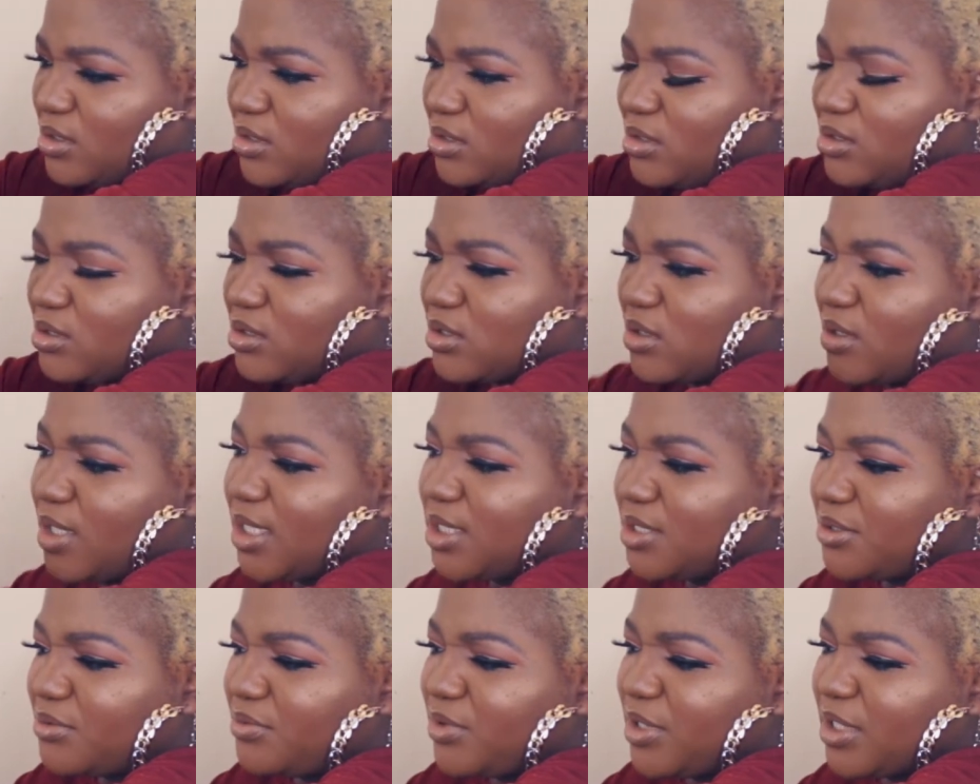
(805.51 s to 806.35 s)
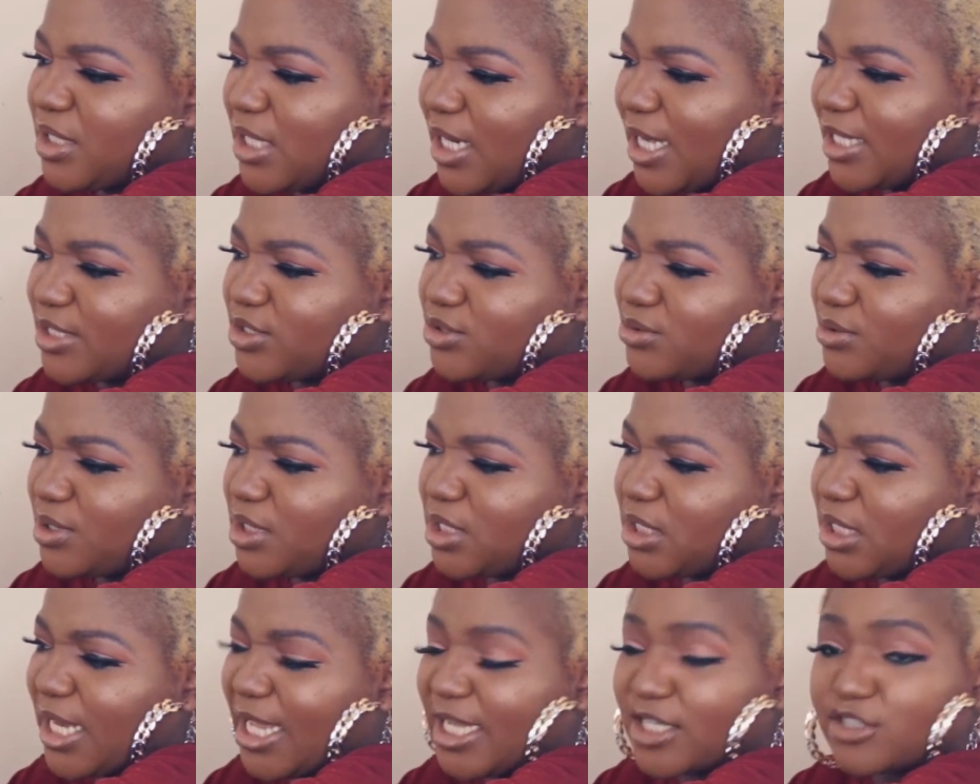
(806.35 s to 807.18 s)
You connect the ring light to
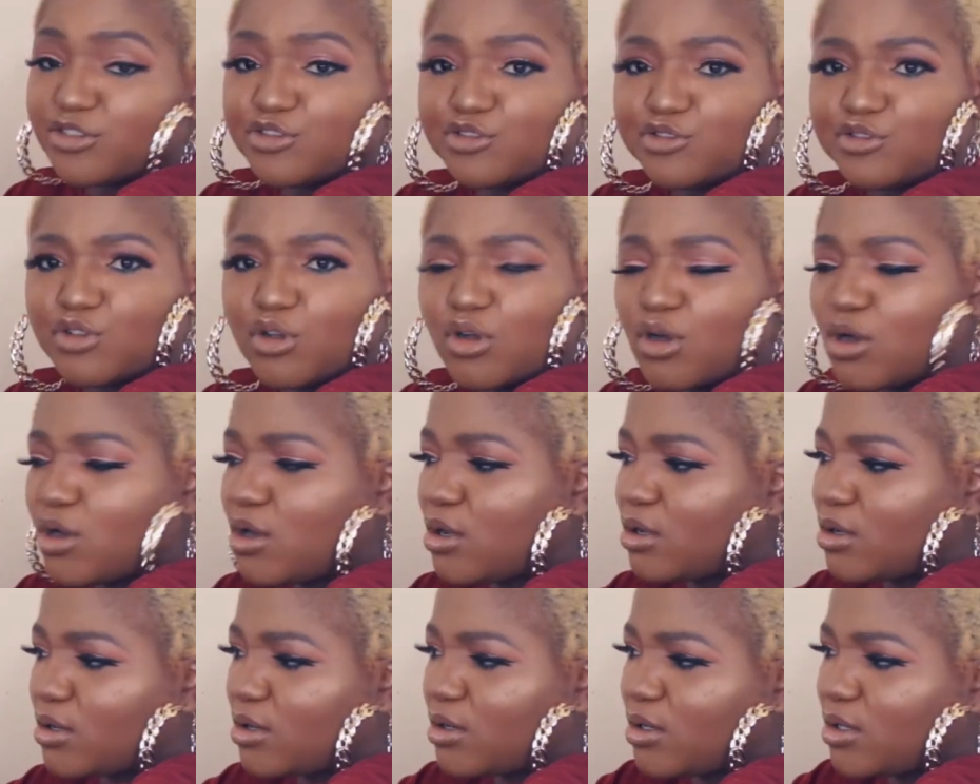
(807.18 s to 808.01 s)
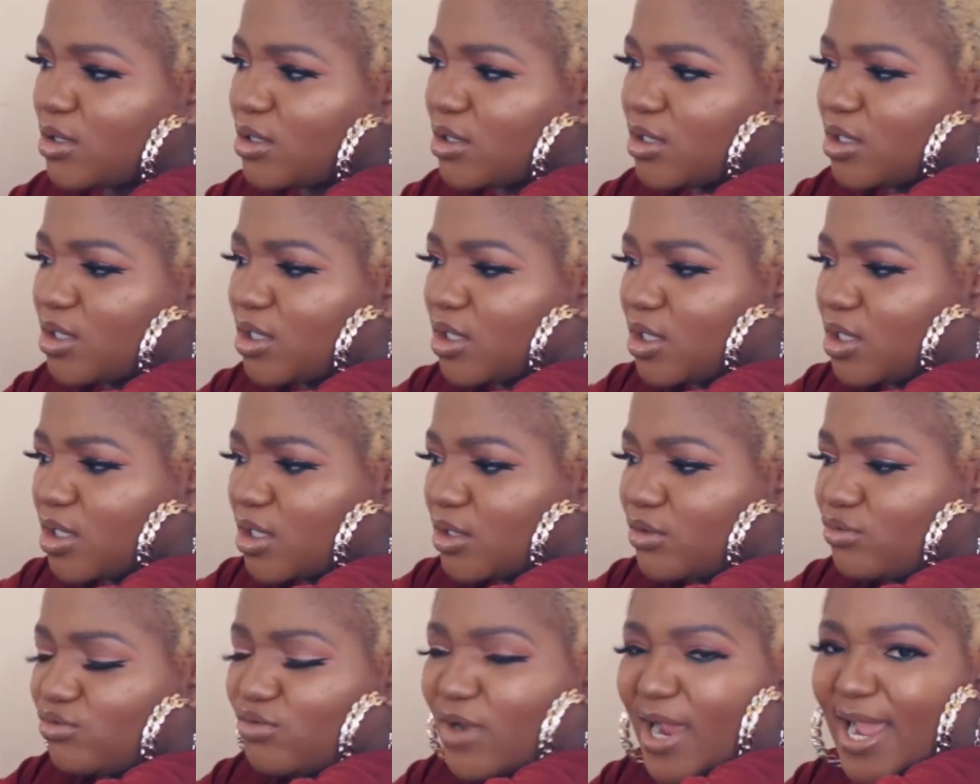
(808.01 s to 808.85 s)
it like so,
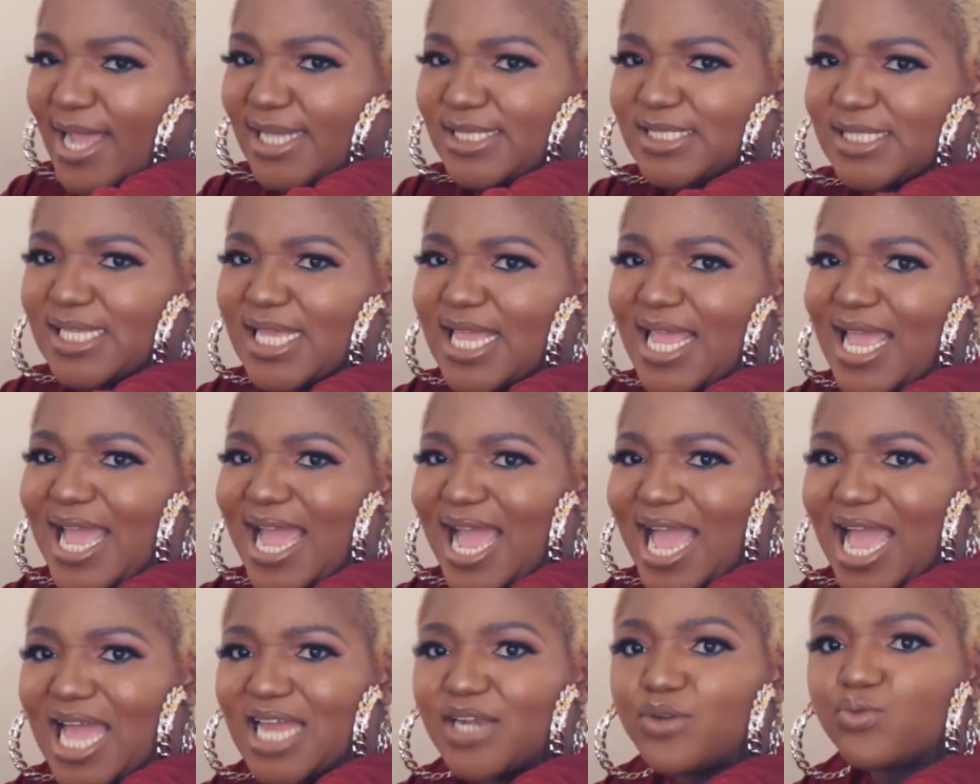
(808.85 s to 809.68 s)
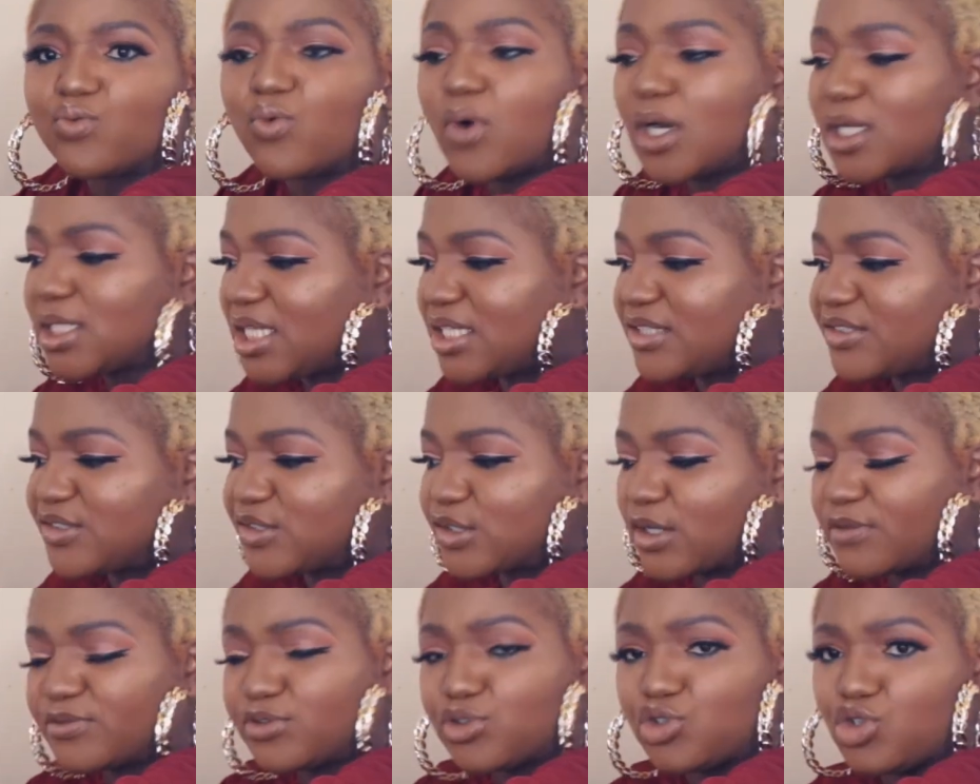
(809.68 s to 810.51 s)
right? And what this
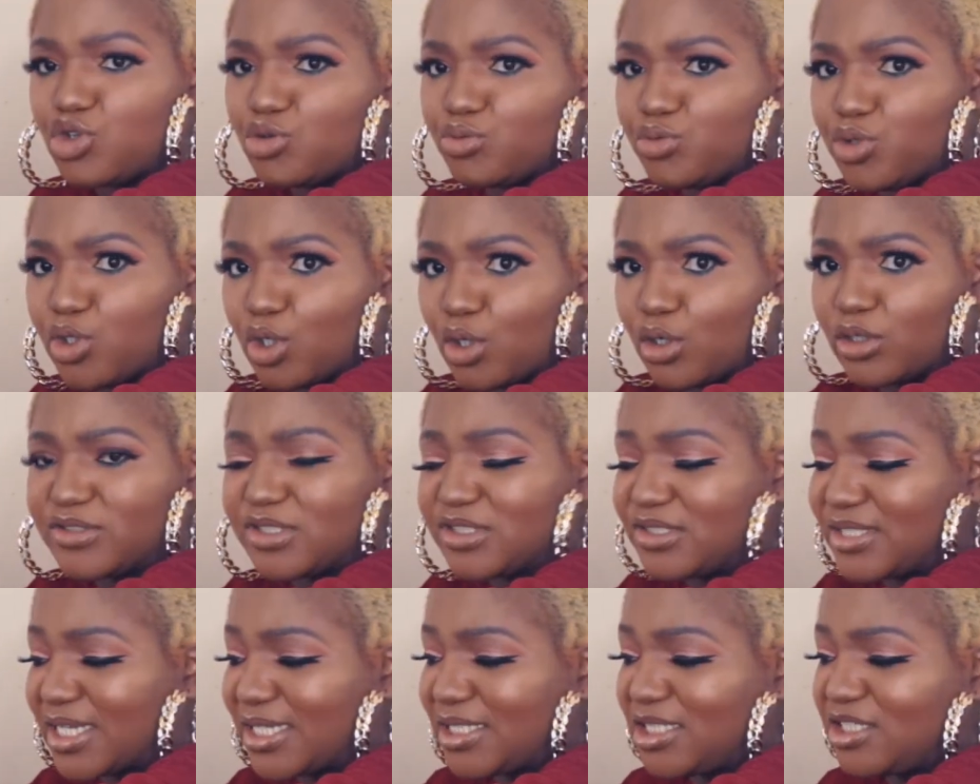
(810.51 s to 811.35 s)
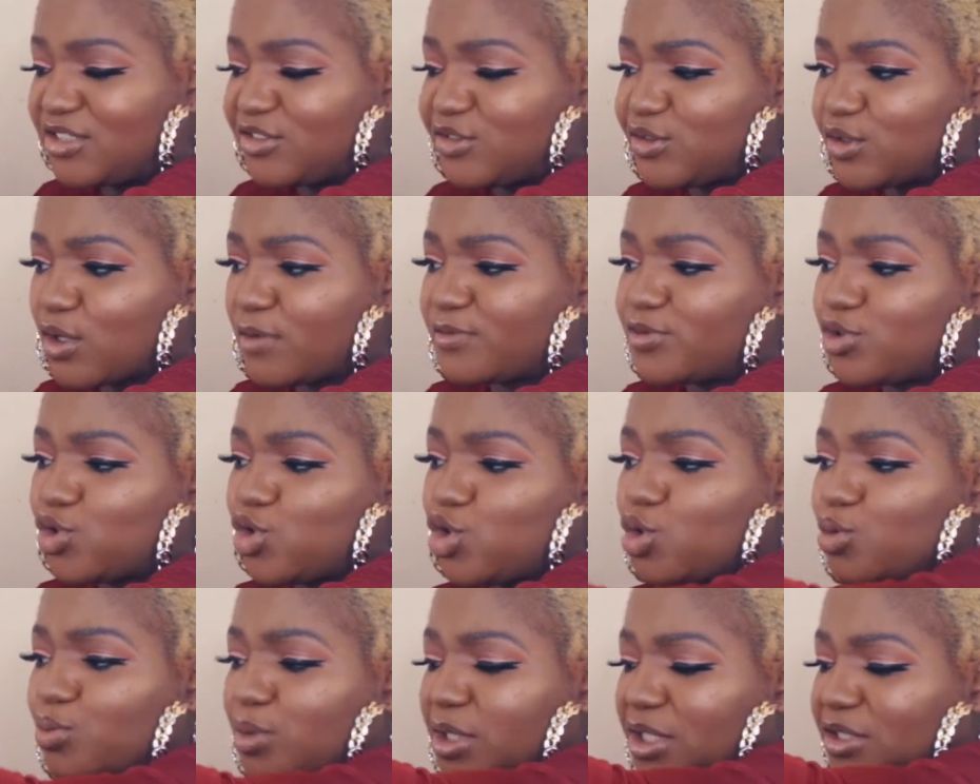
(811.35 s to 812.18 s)
soft tube does is that this soft
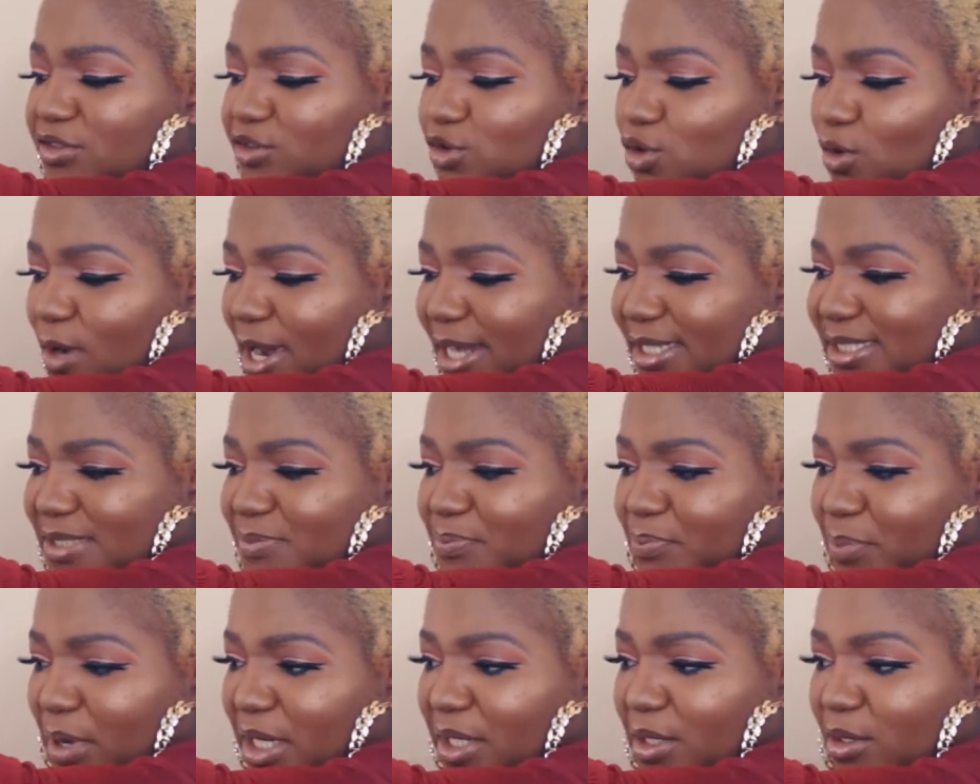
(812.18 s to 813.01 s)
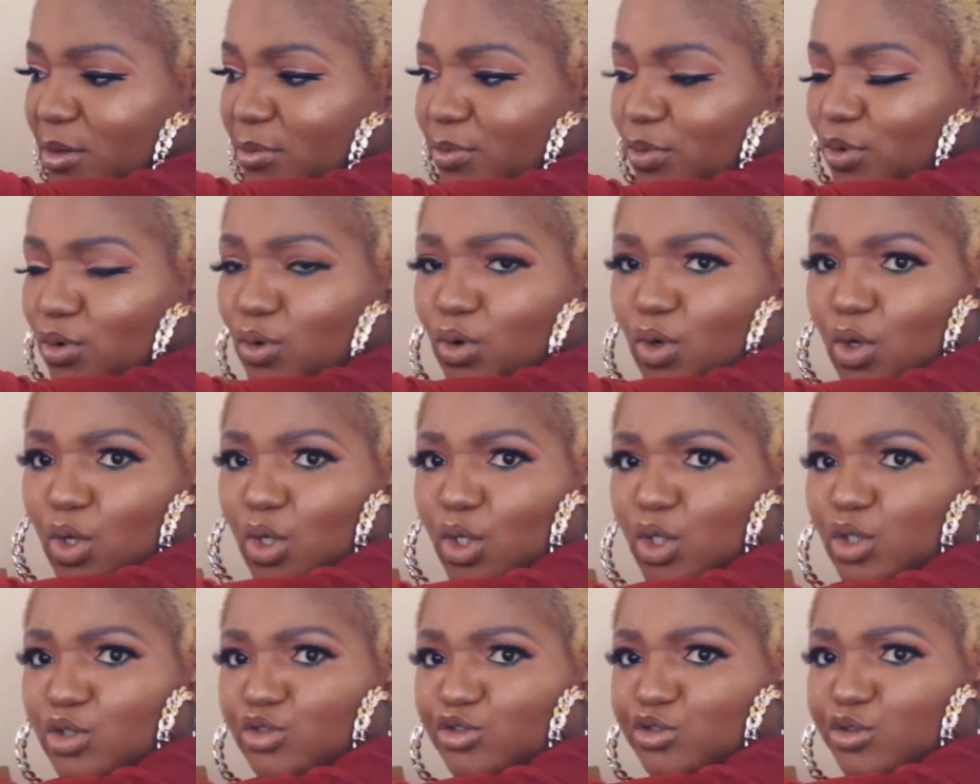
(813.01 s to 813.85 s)
tube is quite bendable.
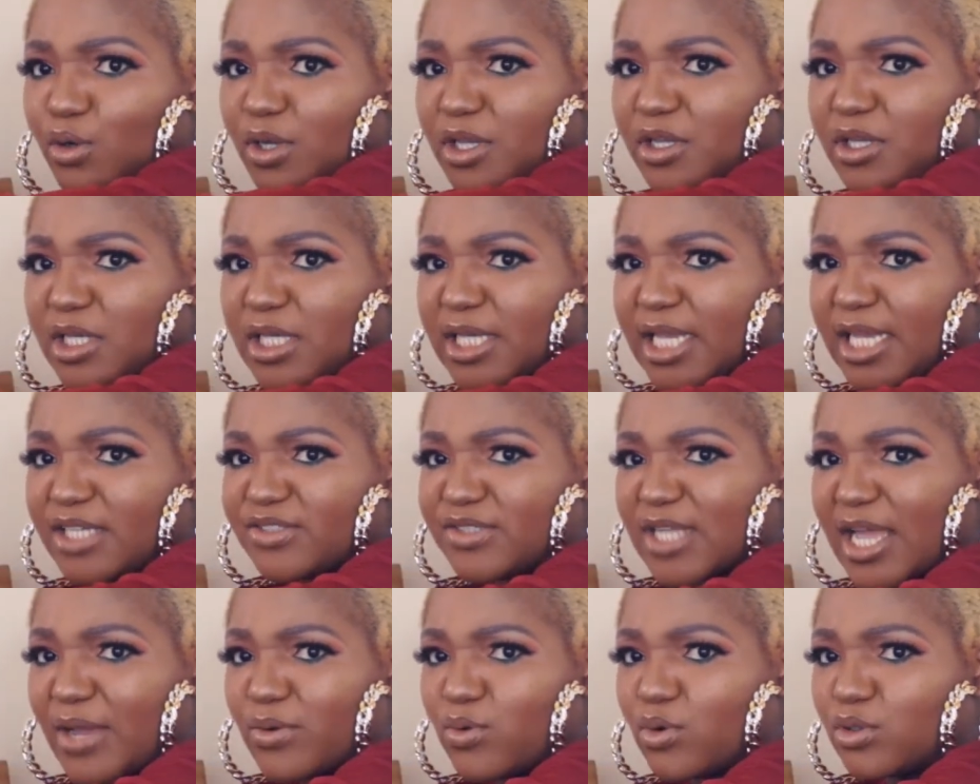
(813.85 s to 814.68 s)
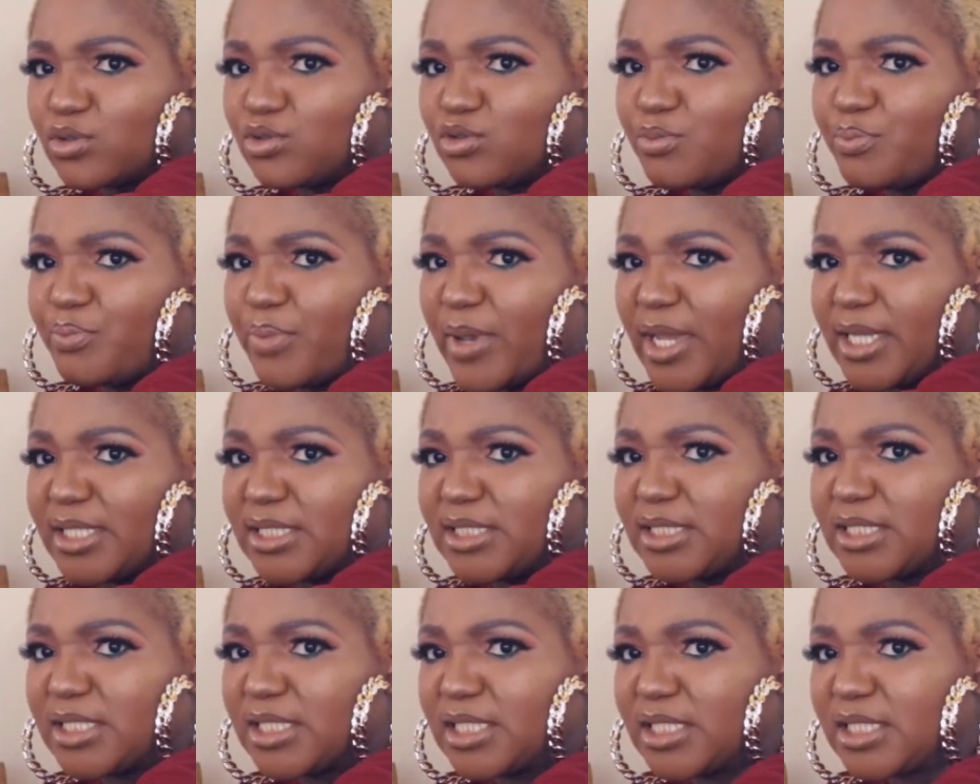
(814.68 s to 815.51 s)
So in case I want to
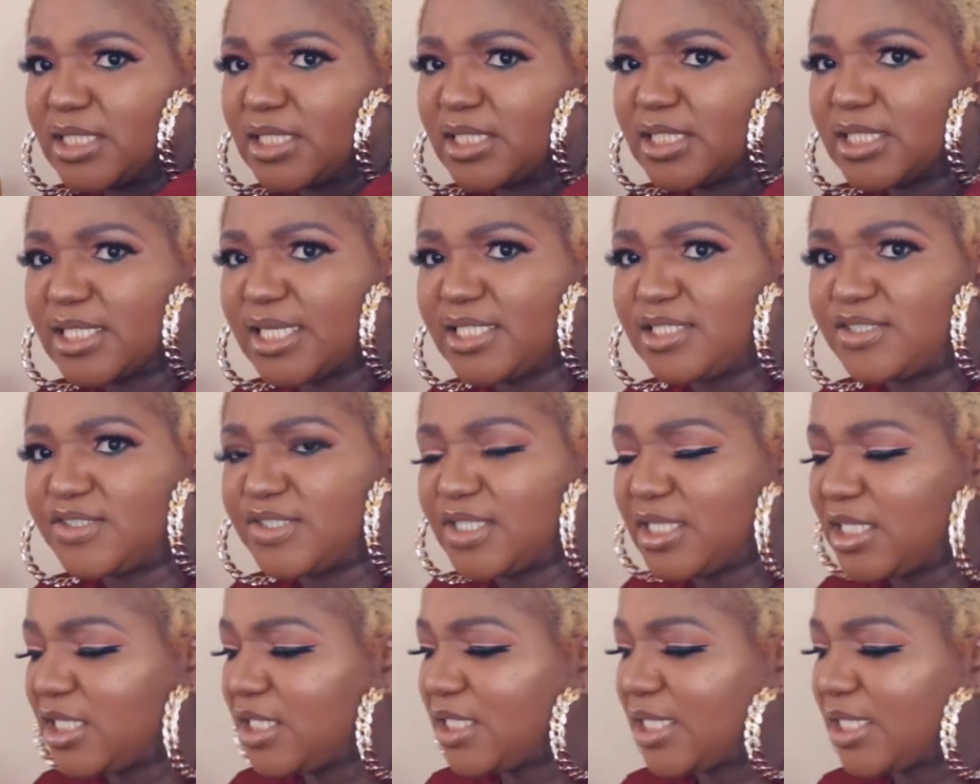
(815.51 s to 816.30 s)
bend, can you see?